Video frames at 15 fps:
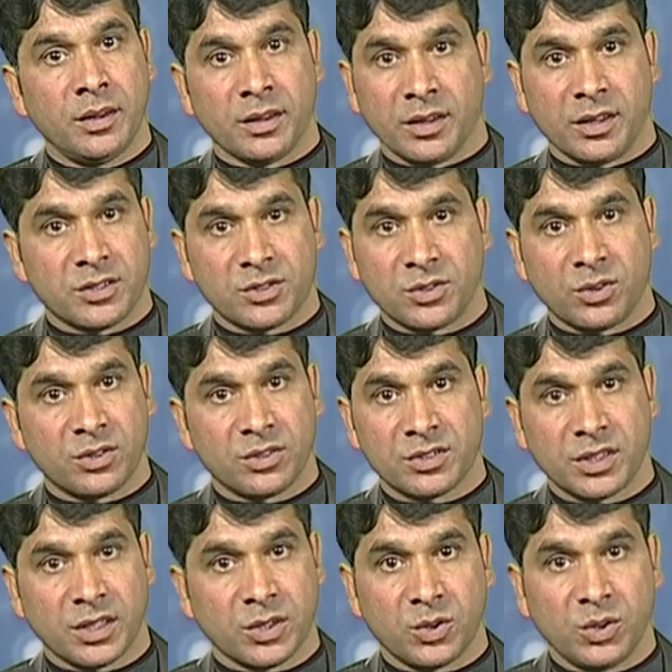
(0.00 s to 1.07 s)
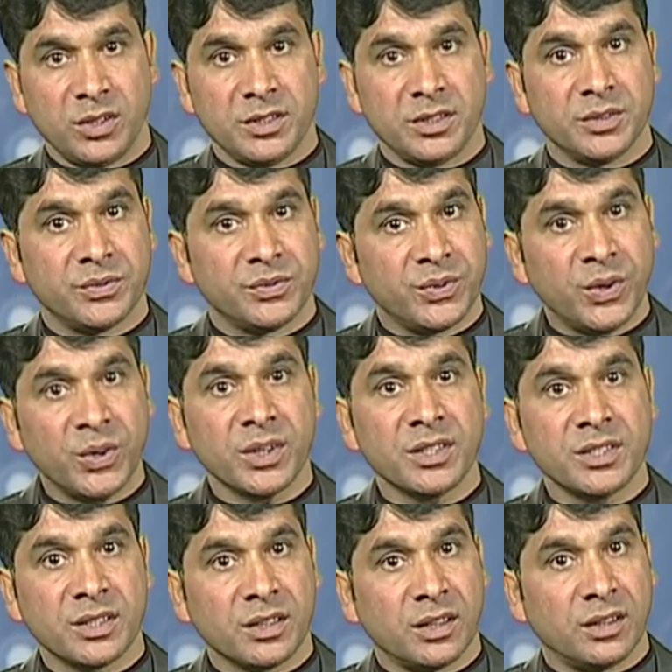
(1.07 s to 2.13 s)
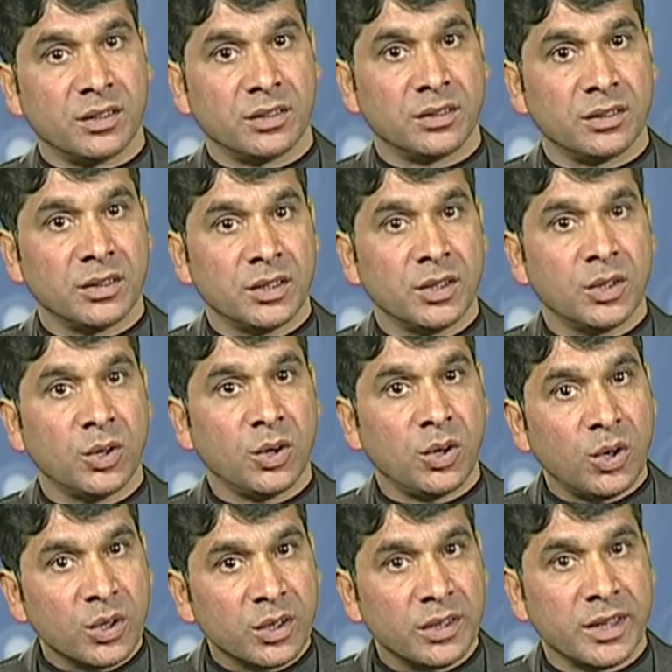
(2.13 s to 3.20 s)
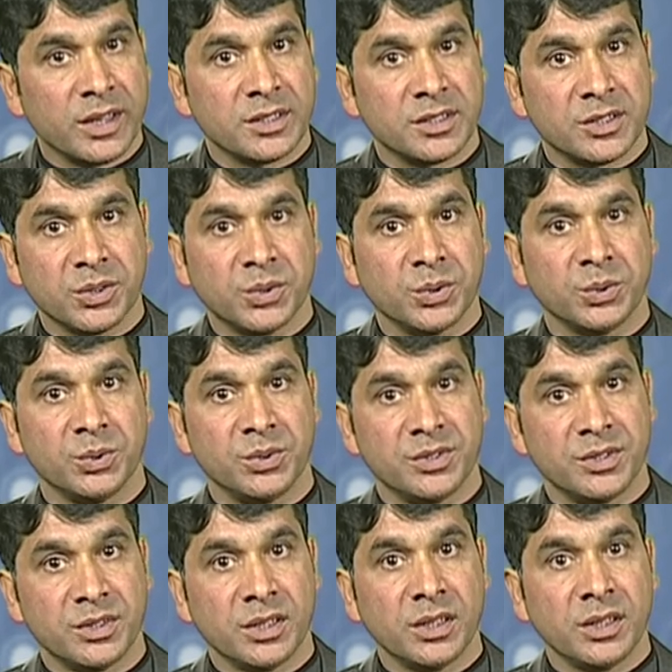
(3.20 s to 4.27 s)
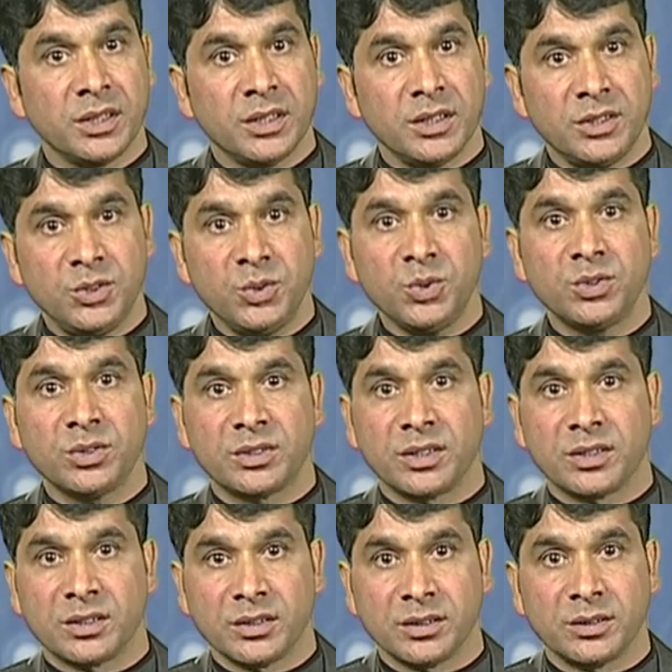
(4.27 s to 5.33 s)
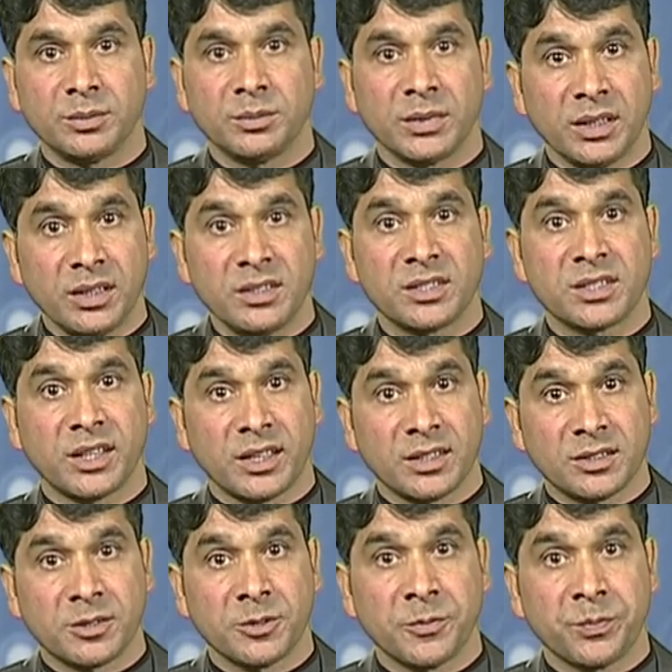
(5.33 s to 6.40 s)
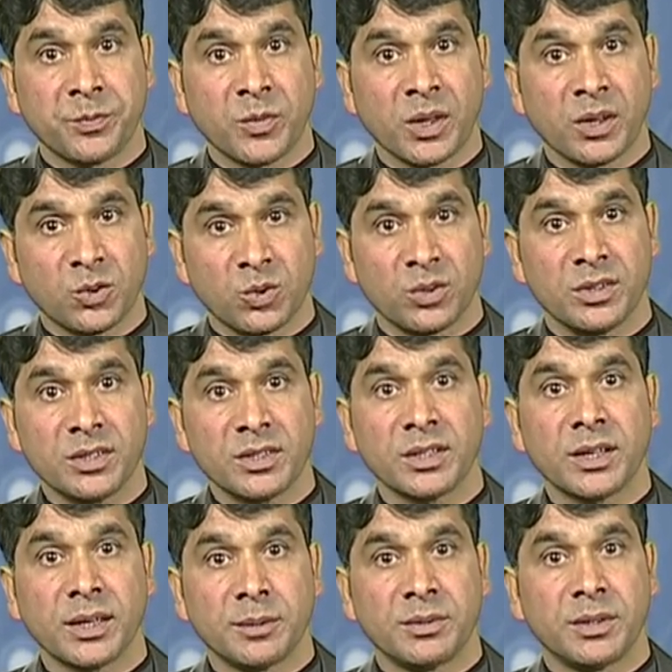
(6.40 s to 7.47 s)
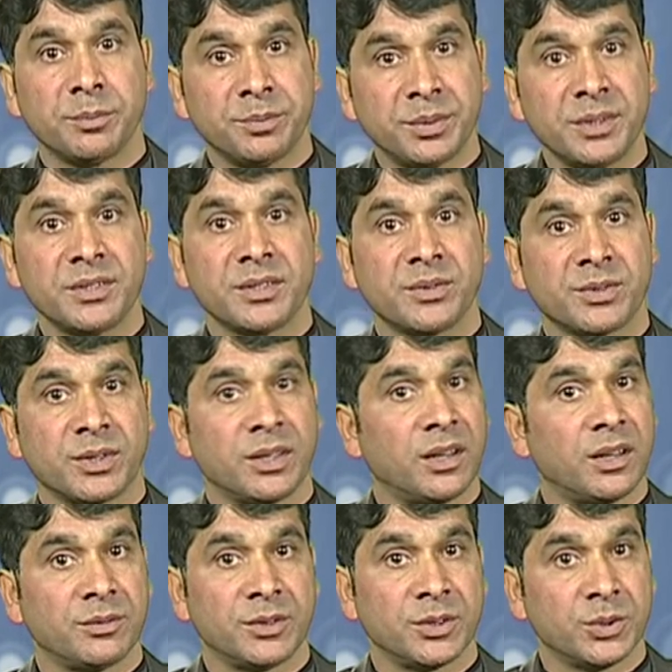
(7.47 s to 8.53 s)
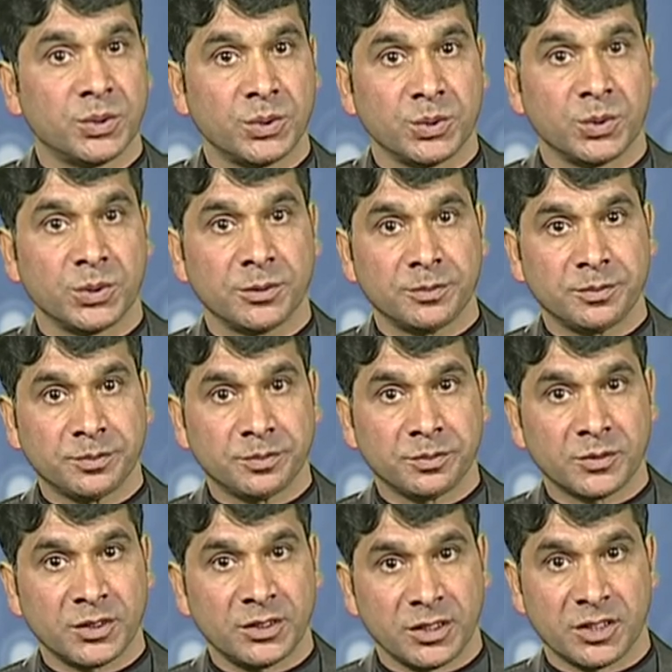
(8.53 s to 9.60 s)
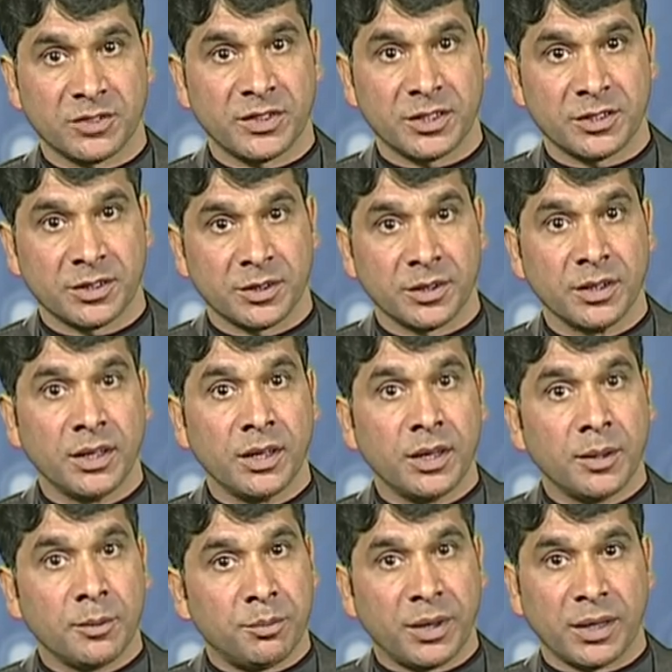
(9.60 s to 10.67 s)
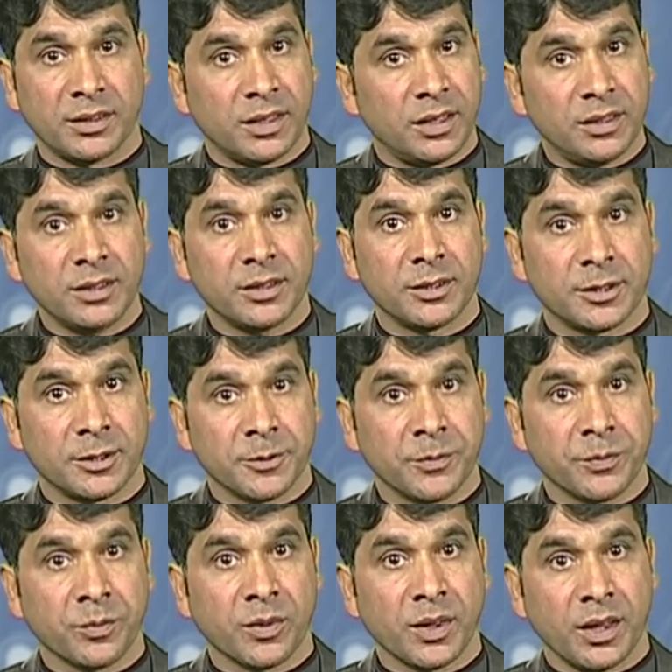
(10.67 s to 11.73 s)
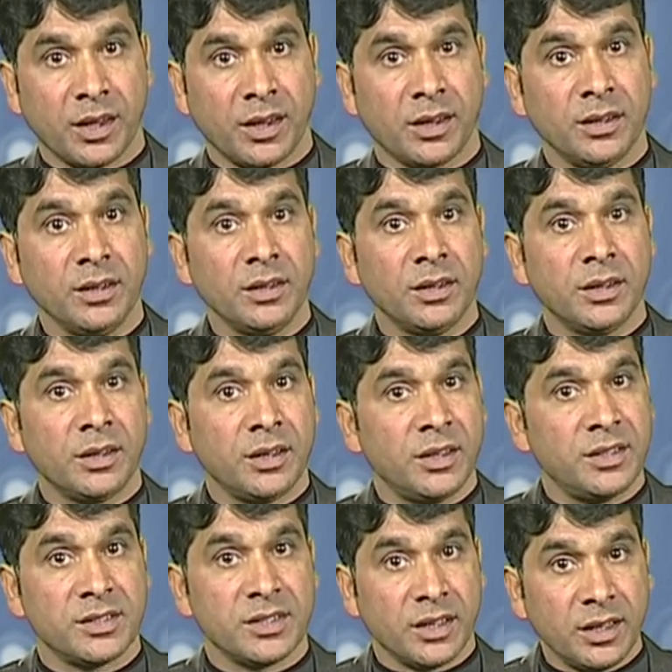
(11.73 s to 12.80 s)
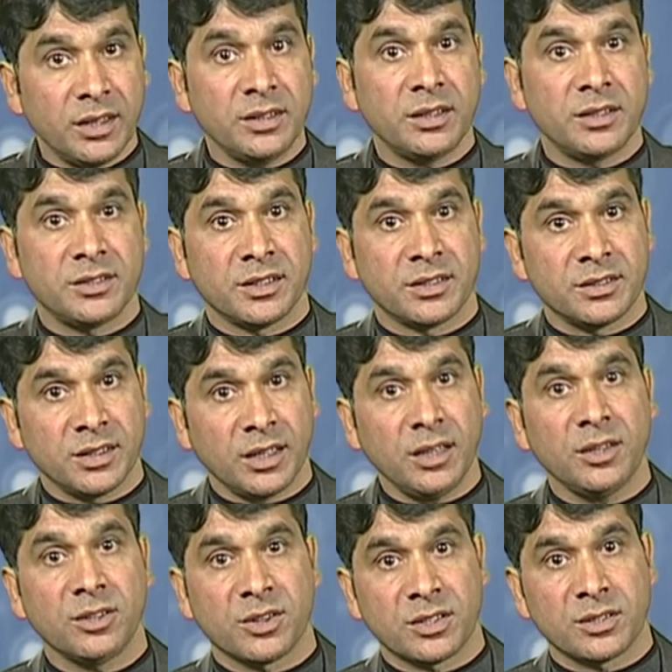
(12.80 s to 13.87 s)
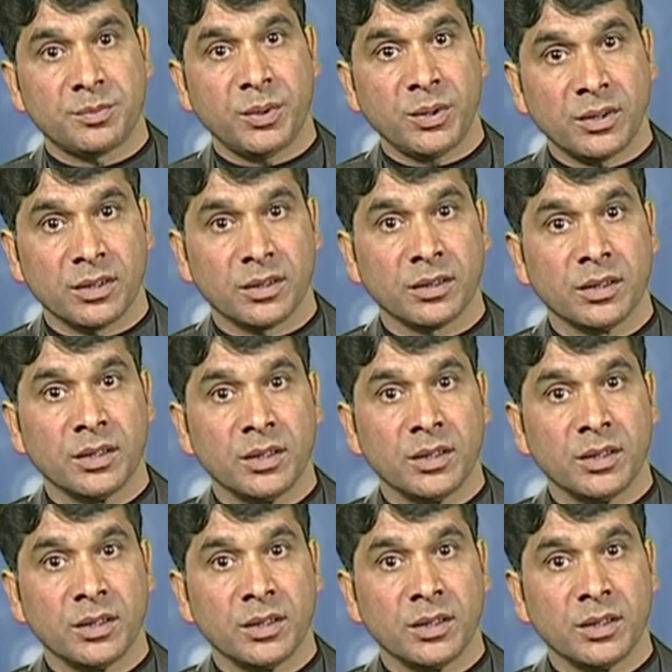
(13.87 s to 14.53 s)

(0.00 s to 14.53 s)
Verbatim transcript: Gestalt psychology focusing on organized wholes used the term insight to describe the perception of the whole situation by the learner and his intelligence in responding